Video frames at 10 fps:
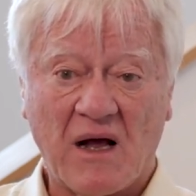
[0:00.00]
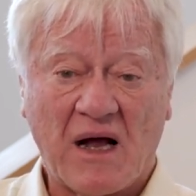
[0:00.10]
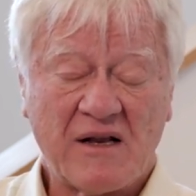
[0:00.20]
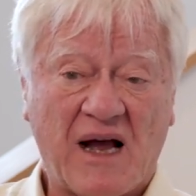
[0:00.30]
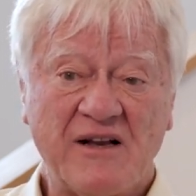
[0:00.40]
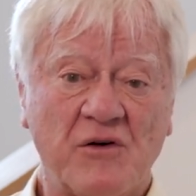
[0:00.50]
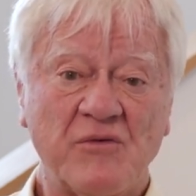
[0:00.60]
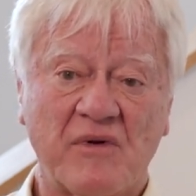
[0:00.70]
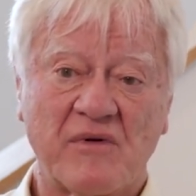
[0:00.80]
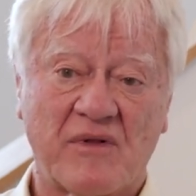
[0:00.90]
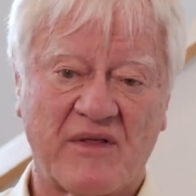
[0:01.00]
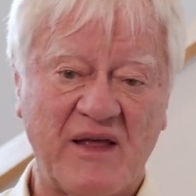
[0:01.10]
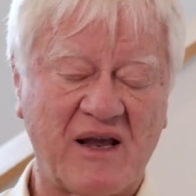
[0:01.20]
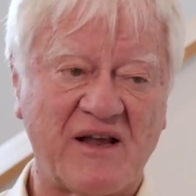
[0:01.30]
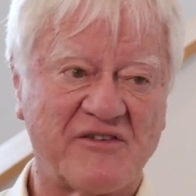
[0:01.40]
I, I don't
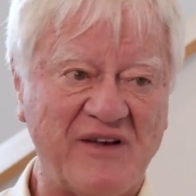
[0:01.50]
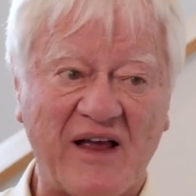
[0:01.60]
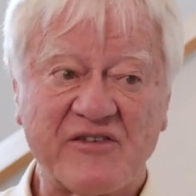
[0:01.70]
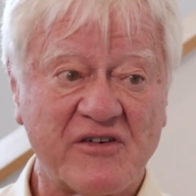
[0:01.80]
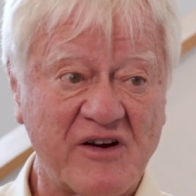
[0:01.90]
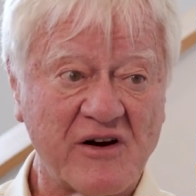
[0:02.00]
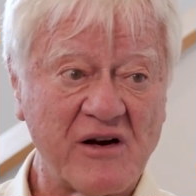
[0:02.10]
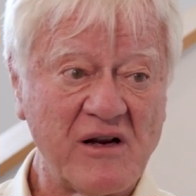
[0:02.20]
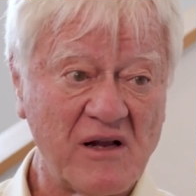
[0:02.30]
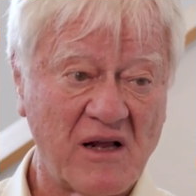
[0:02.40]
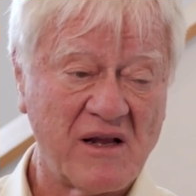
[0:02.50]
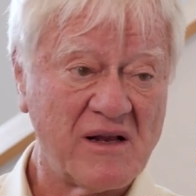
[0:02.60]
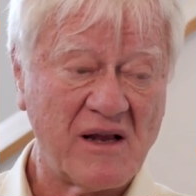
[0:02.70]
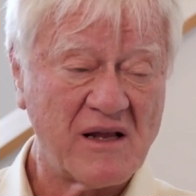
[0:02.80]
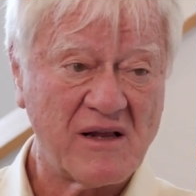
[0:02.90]
think it's necessary
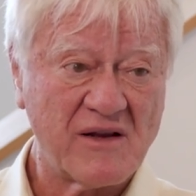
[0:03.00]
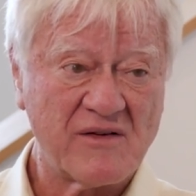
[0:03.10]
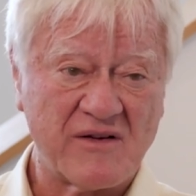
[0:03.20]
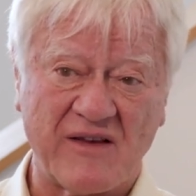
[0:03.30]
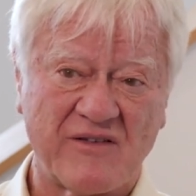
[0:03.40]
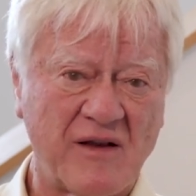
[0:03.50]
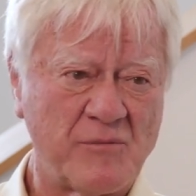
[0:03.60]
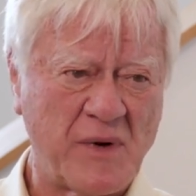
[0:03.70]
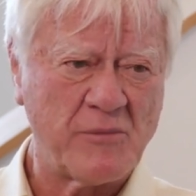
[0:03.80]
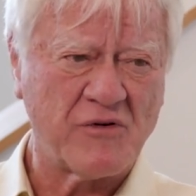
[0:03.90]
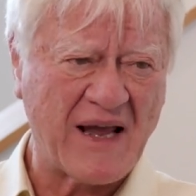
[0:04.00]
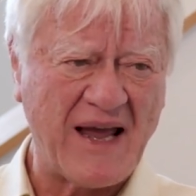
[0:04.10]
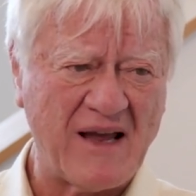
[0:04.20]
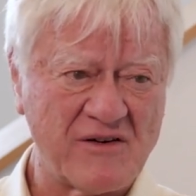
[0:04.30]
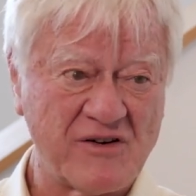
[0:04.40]
in, in the sense that people
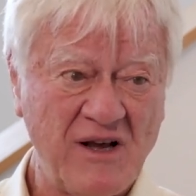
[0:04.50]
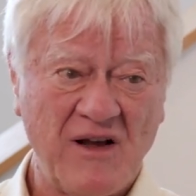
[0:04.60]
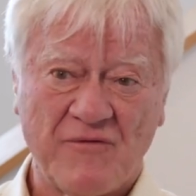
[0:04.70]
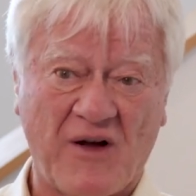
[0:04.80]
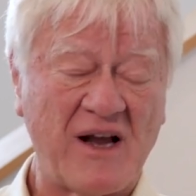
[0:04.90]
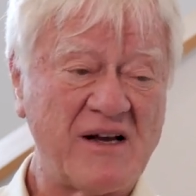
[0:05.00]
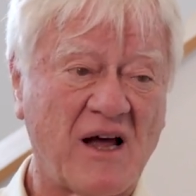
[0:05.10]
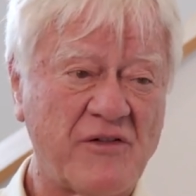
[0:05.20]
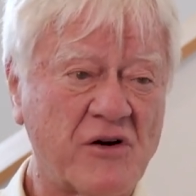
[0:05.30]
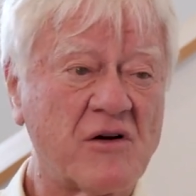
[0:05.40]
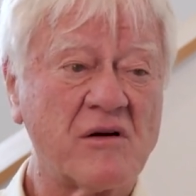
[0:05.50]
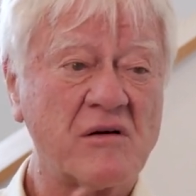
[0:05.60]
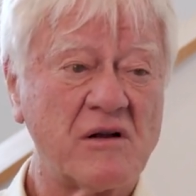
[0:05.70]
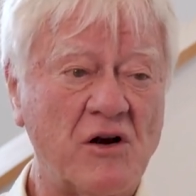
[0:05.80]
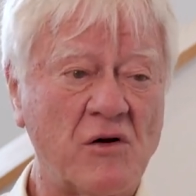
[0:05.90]
can't find
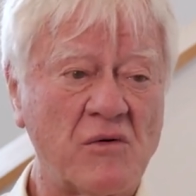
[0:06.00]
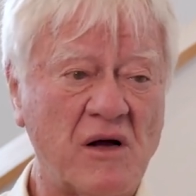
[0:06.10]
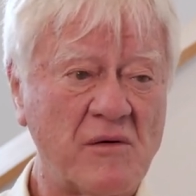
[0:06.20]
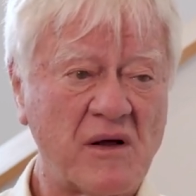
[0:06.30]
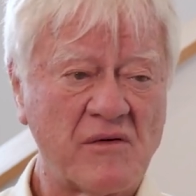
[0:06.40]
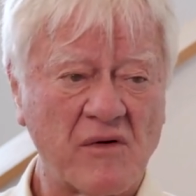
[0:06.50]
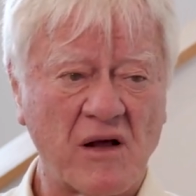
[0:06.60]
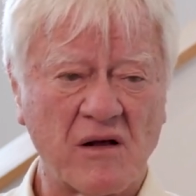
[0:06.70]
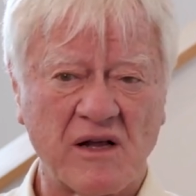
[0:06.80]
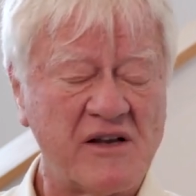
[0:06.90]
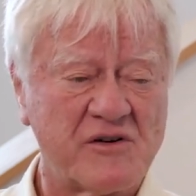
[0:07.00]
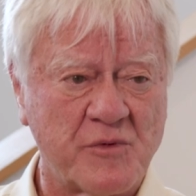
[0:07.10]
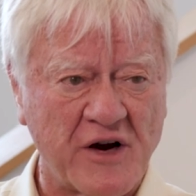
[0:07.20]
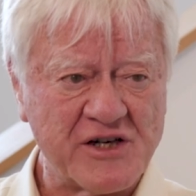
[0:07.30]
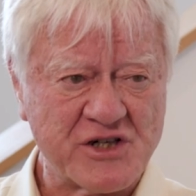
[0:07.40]
other, you know, uh, uh, uh,
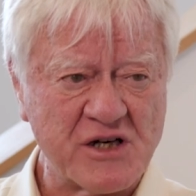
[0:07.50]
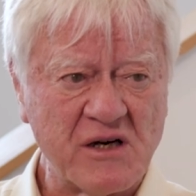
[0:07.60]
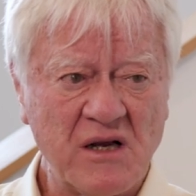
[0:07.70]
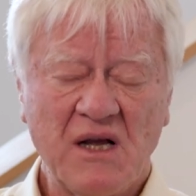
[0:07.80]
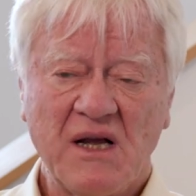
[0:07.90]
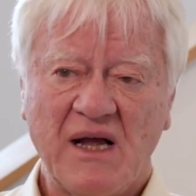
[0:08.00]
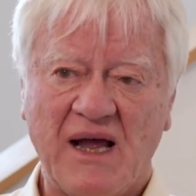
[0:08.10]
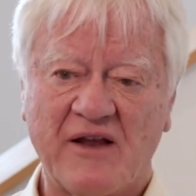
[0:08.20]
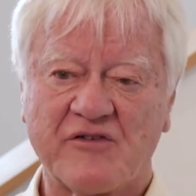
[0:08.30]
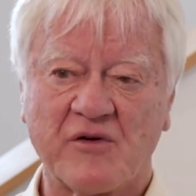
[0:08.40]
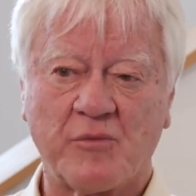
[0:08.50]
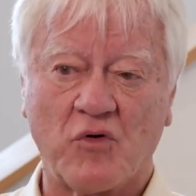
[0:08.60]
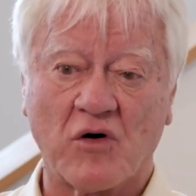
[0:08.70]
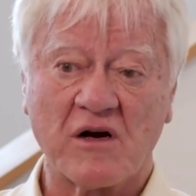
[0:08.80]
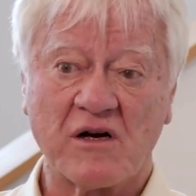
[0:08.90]
inspiration and
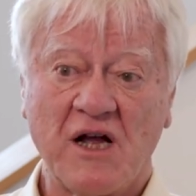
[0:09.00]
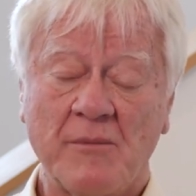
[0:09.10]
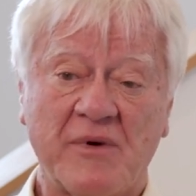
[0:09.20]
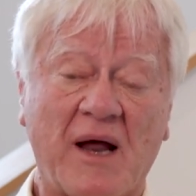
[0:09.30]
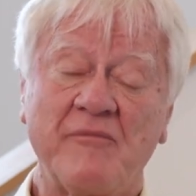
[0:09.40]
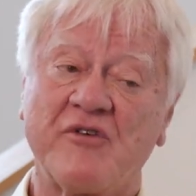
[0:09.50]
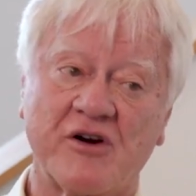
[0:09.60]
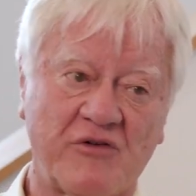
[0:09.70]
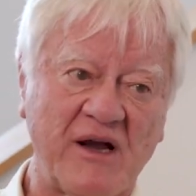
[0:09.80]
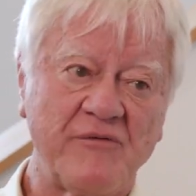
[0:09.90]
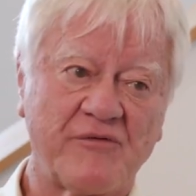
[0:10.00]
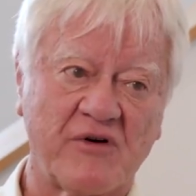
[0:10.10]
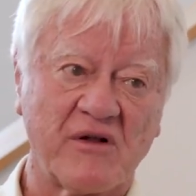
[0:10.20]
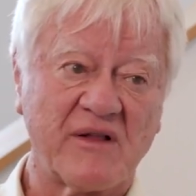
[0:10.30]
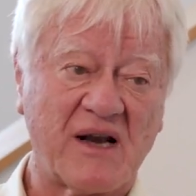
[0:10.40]
support. But I'm very
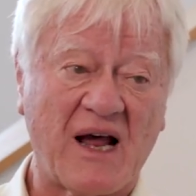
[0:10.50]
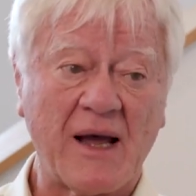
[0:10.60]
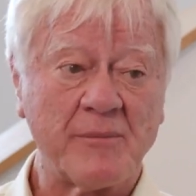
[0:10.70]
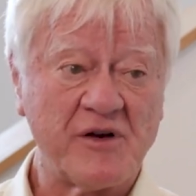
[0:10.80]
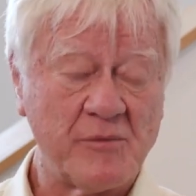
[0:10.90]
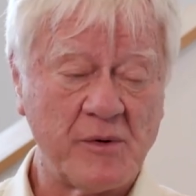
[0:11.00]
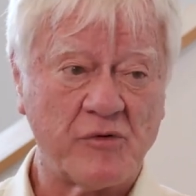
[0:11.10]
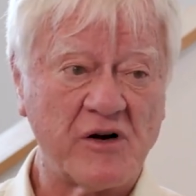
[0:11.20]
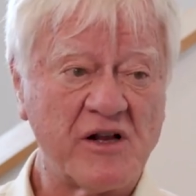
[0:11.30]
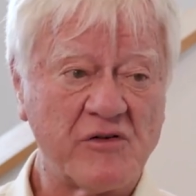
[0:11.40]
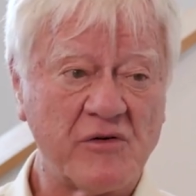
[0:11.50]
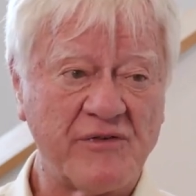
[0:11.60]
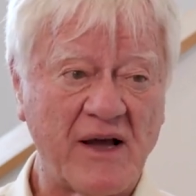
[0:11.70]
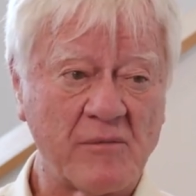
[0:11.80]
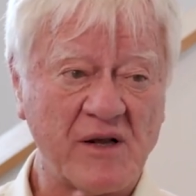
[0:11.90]
grateful that I happened to be born into a
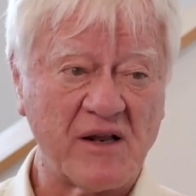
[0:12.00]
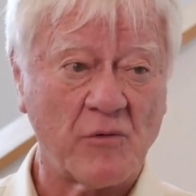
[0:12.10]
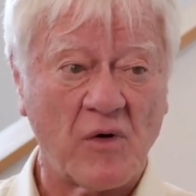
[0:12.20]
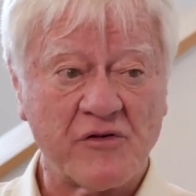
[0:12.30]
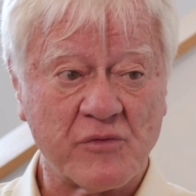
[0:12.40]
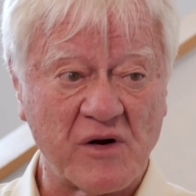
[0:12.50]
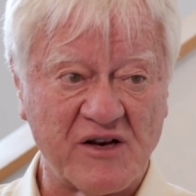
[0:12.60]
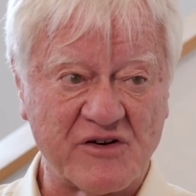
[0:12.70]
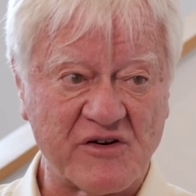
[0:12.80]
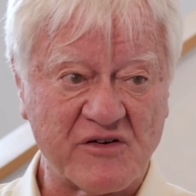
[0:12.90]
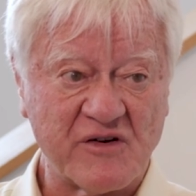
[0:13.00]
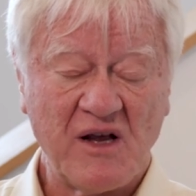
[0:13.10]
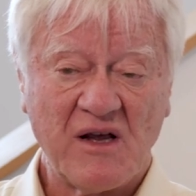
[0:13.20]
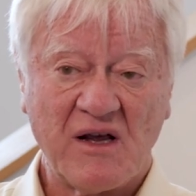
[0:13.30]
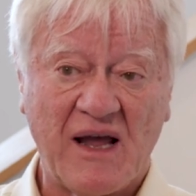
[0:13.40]
family that was religious
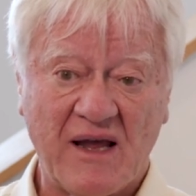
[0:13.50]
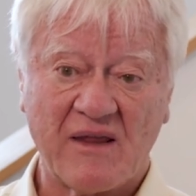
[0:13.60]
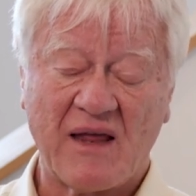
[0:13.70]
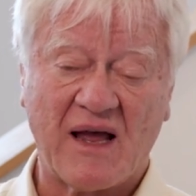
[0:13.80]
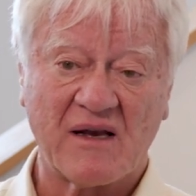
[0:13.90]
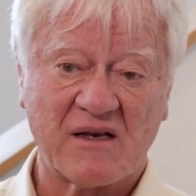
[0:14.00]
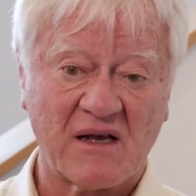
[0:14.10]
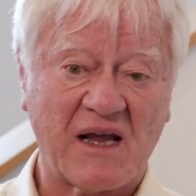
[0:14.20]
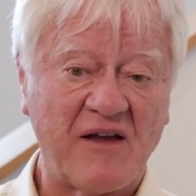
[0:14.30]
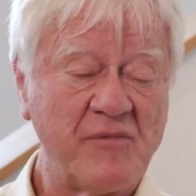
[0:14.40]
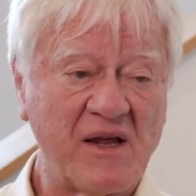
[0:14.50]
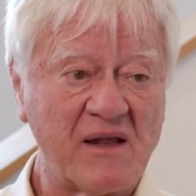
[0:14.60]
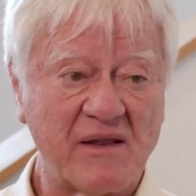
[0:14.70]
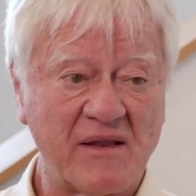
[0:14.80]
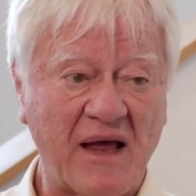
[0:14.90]
and that uh, gave me
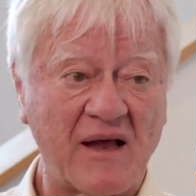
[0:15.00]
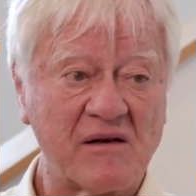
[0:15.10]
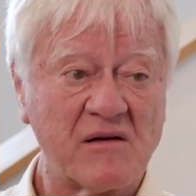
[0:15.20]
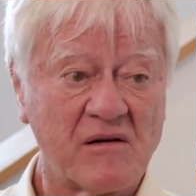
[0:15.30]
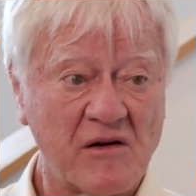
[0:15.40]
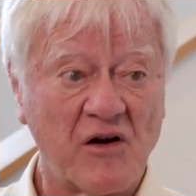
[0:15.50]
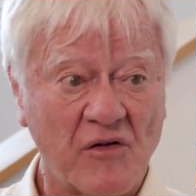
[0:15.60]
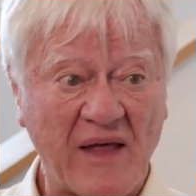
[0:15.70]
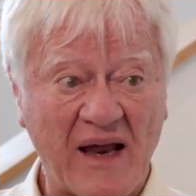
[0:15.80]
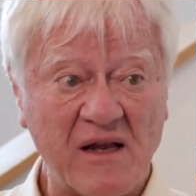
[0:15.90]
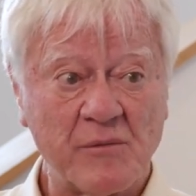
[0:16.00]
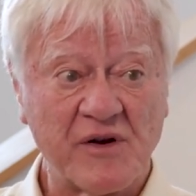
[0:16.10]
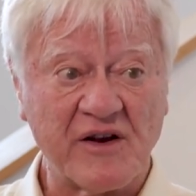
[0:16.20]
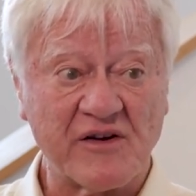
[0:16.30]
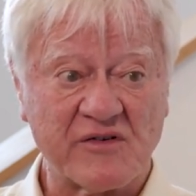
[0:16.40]
that, you know, that
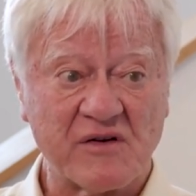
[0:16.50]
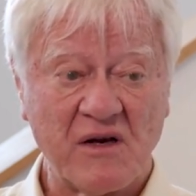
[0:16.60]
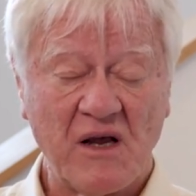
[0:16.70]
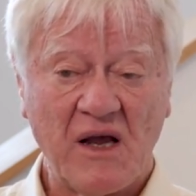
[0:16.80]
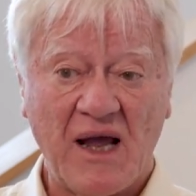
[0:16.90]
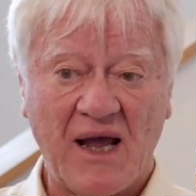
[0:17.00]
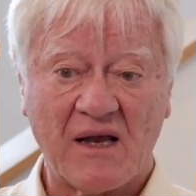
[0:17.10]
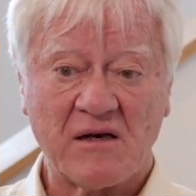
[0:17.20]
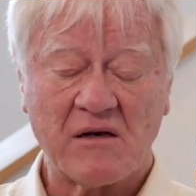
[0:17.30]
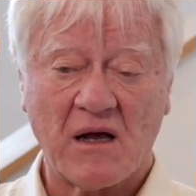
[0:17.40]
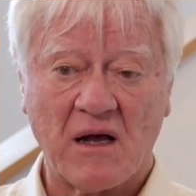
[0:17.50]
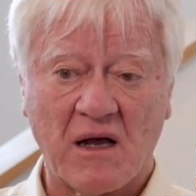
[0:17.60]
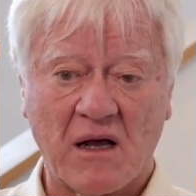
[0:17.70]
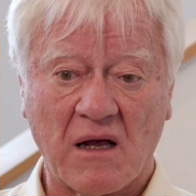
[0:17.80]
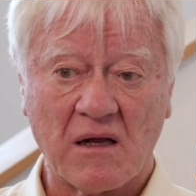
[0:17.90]
impetus. And,
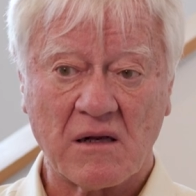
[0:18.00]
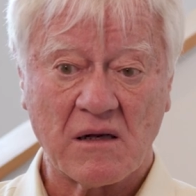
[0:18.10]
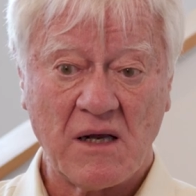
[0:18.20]
uh,